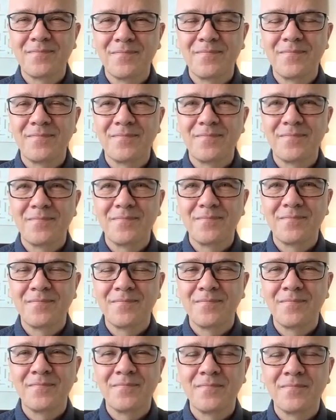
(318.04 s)

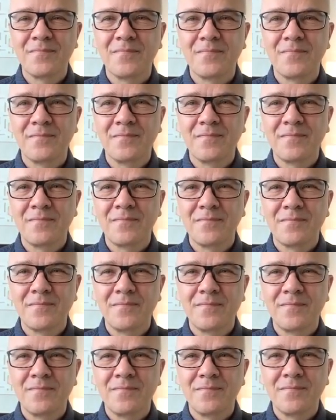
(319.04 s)

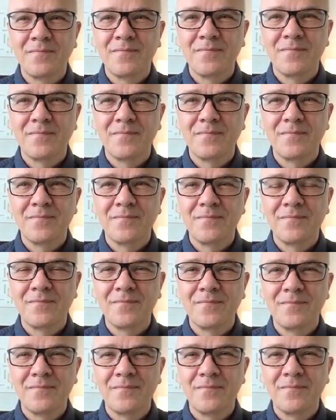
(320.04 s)

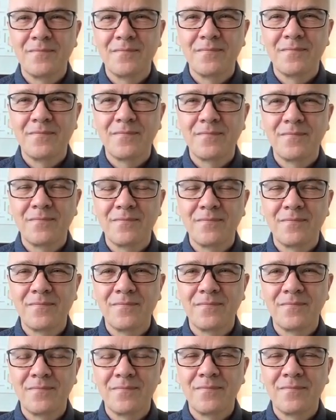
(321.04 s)
This person isn't speaking.